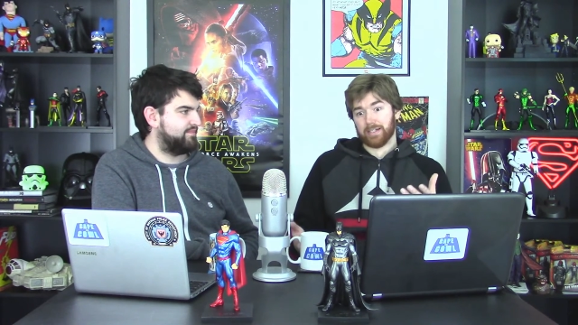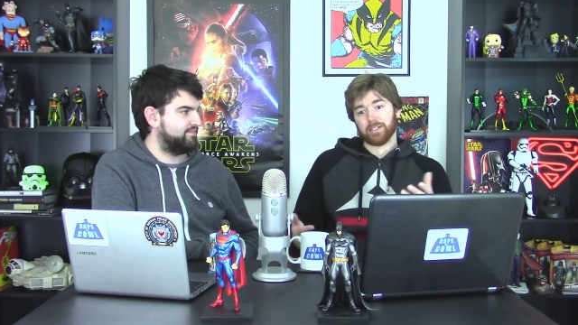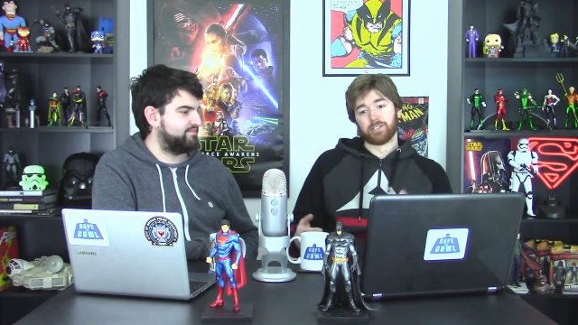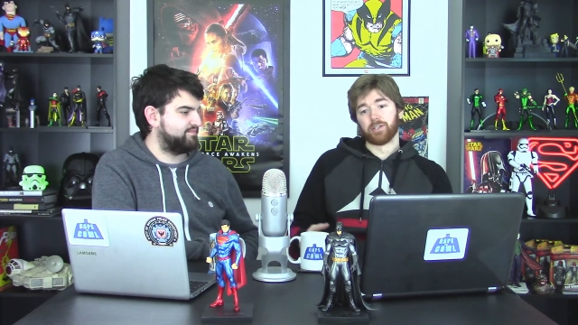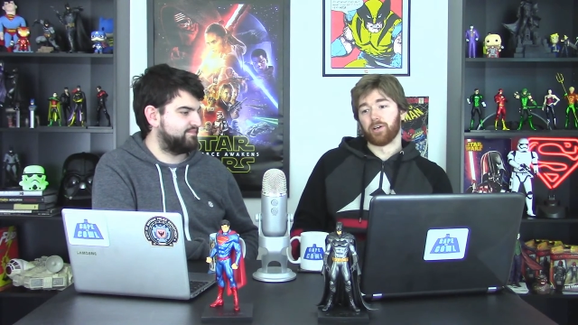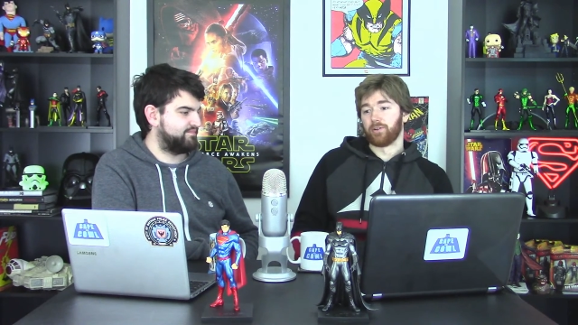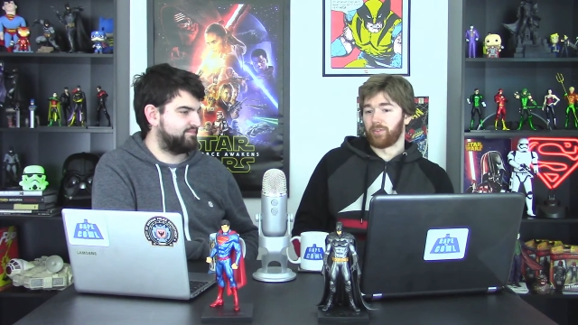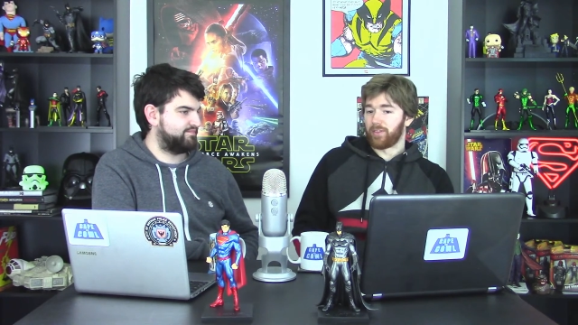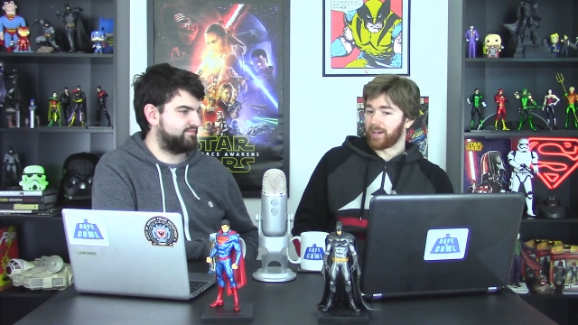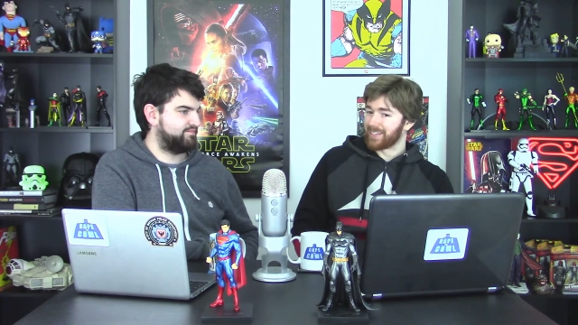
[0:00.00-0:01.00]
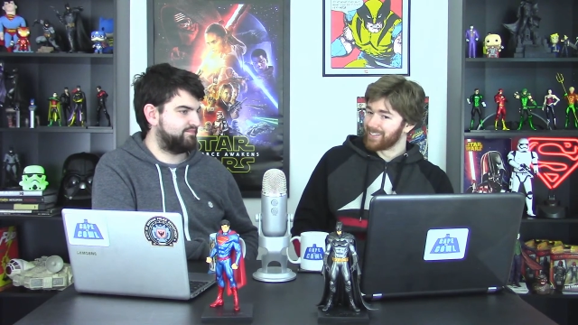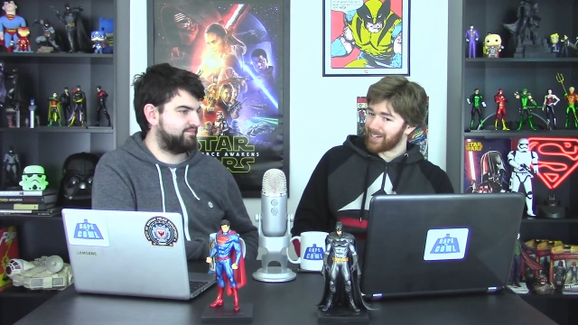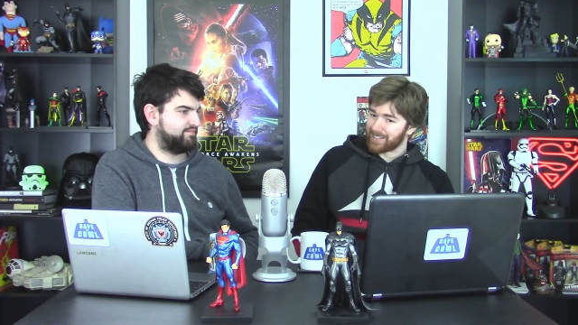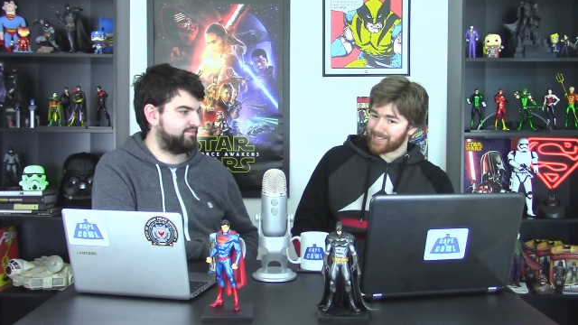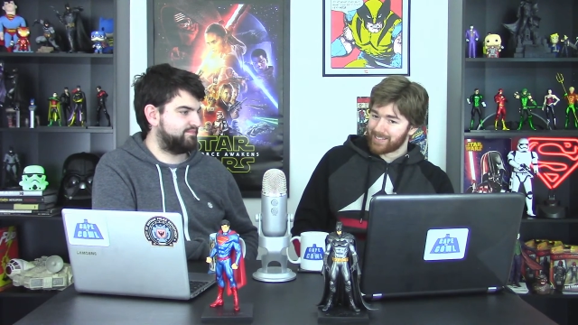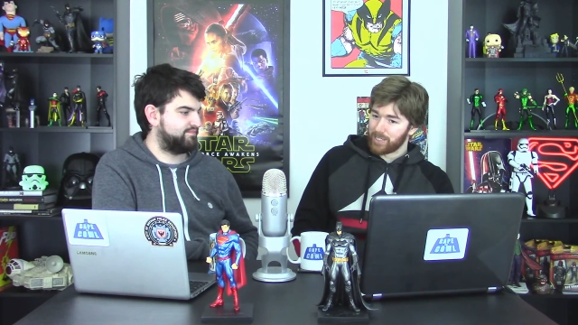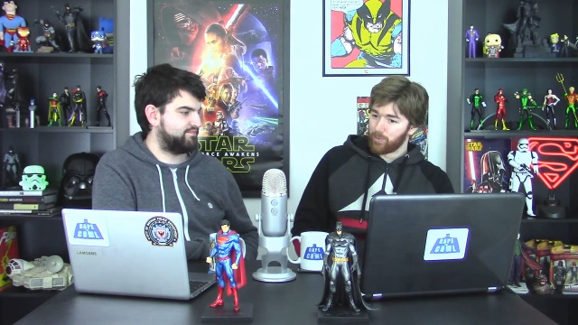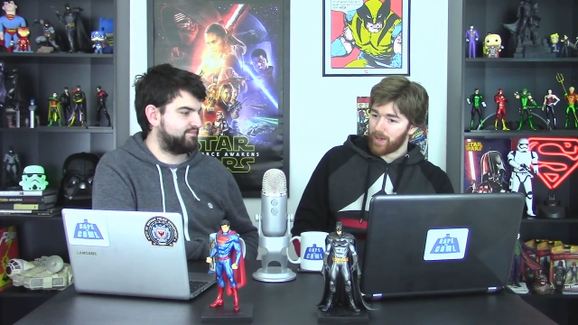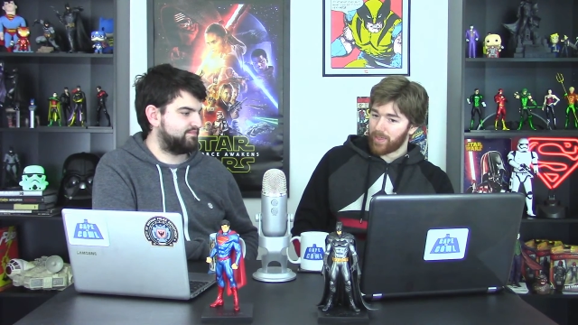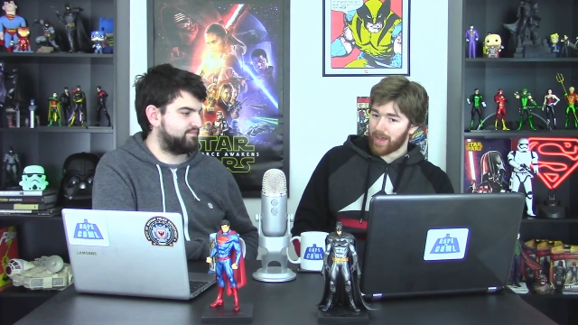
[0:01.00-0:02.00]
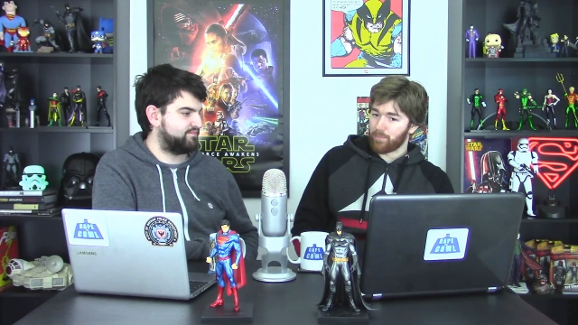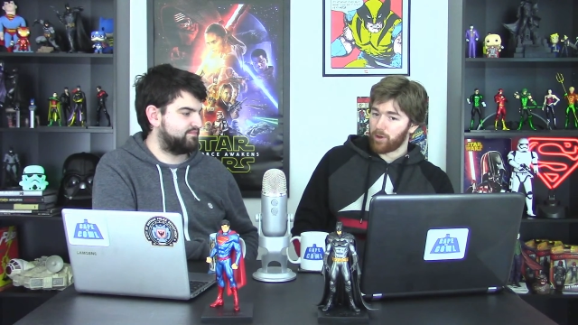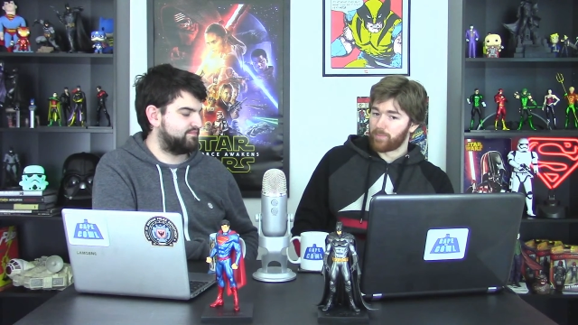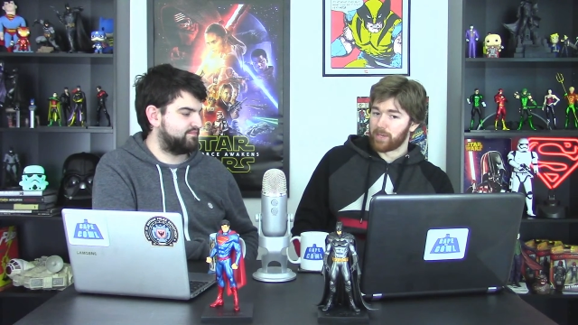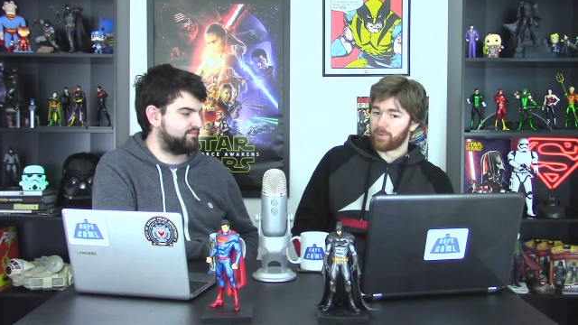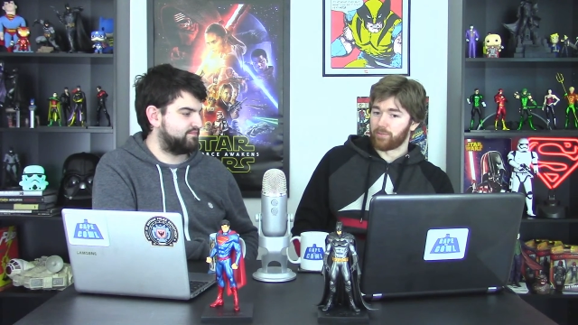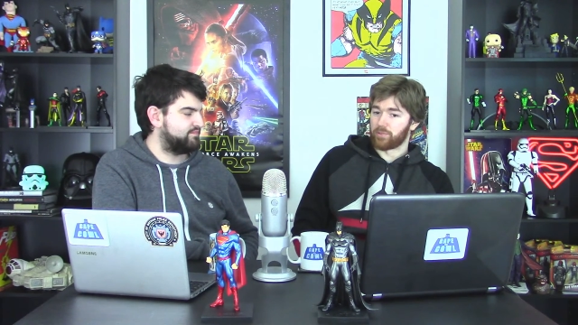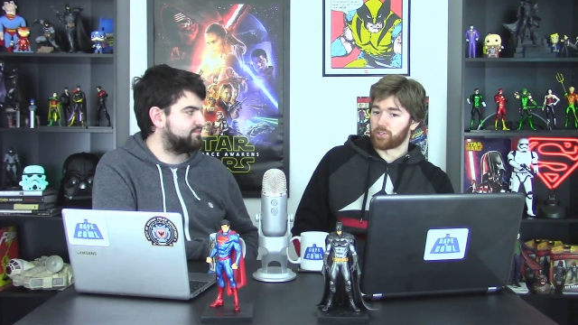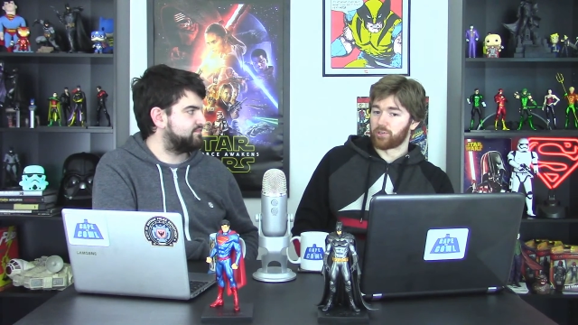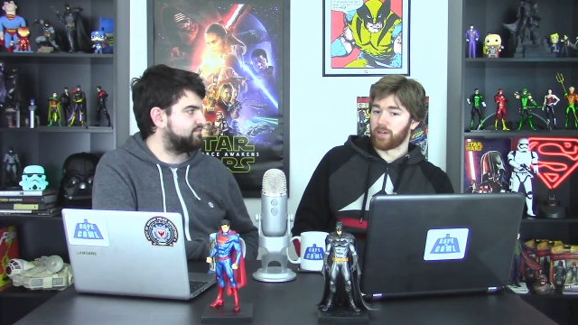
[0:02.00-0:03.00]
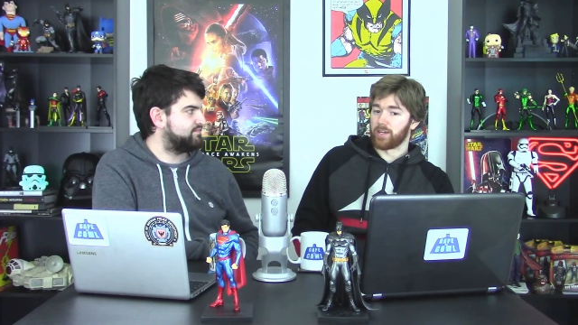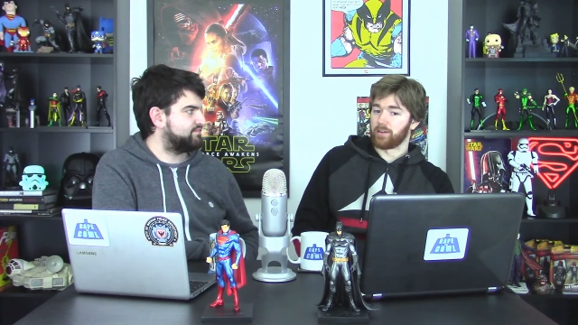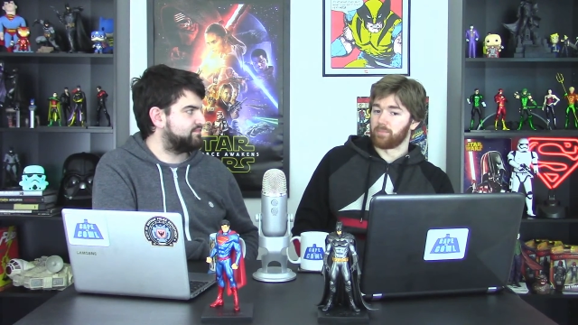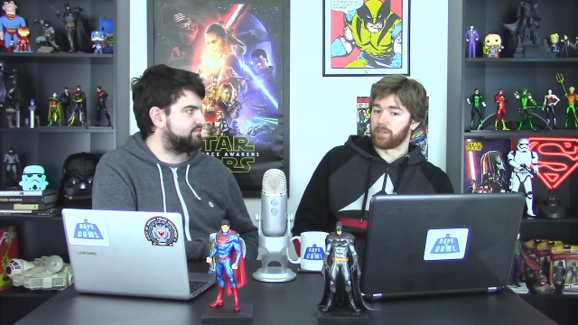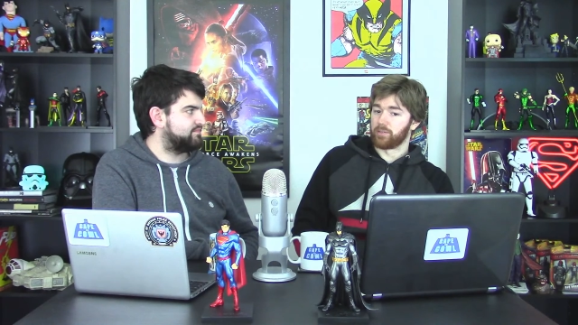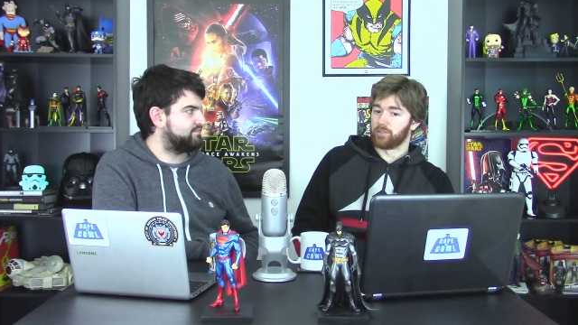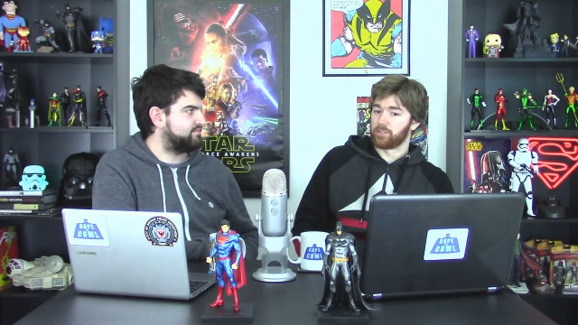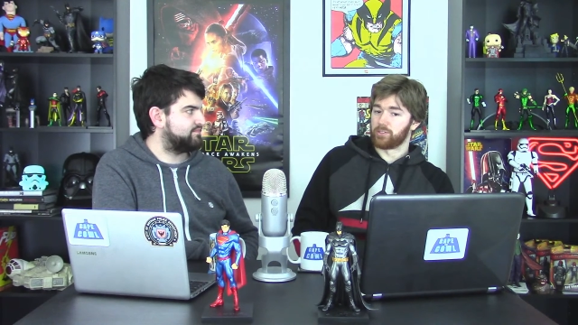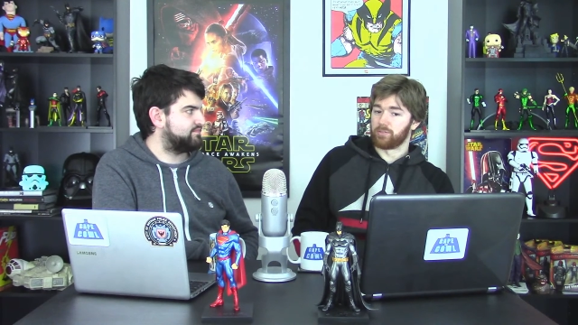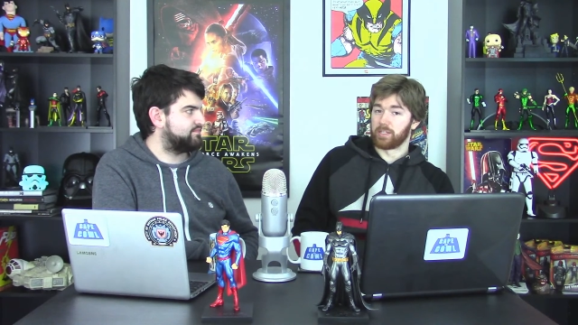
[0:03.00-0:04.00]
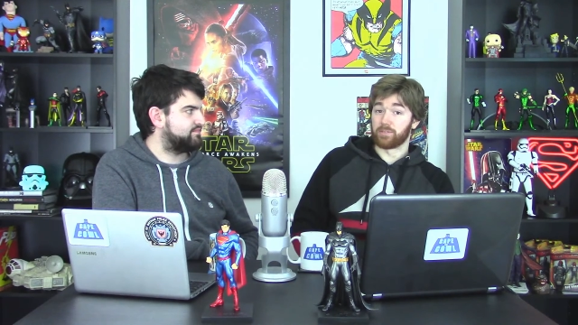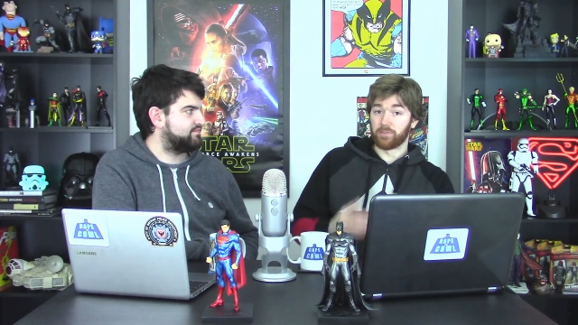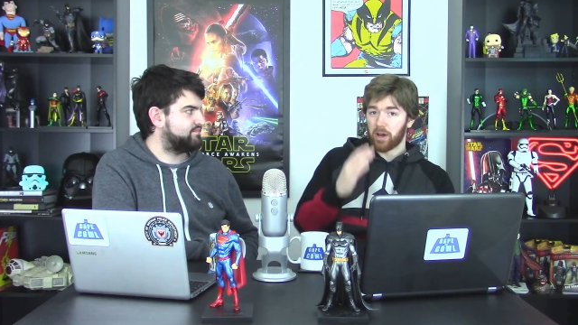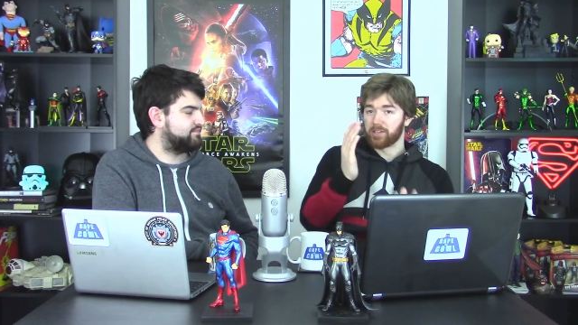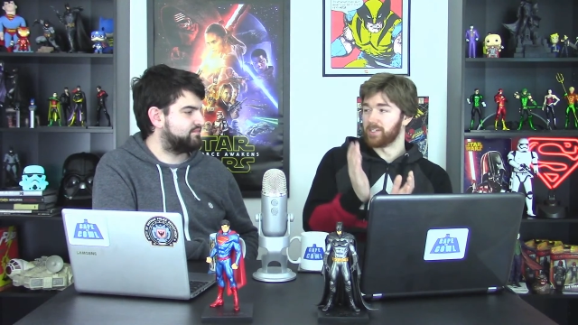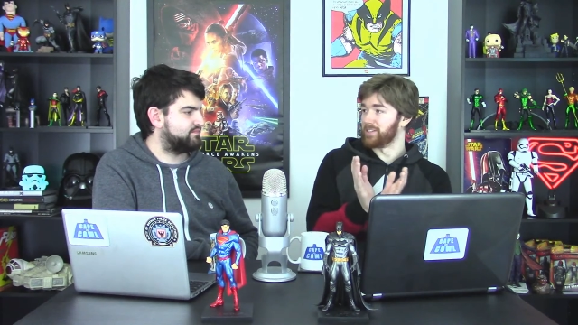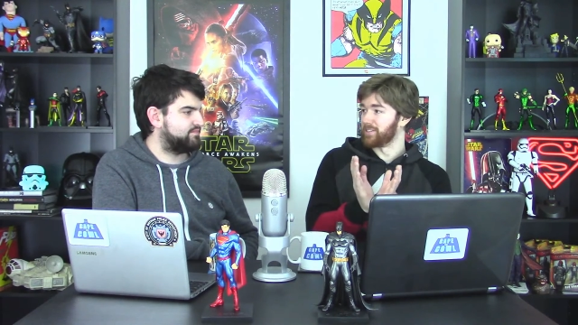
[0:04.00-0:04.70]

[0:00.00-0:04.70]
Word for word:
Speaker 1: So I can I can see where that might be a bit frustrating because it's verses,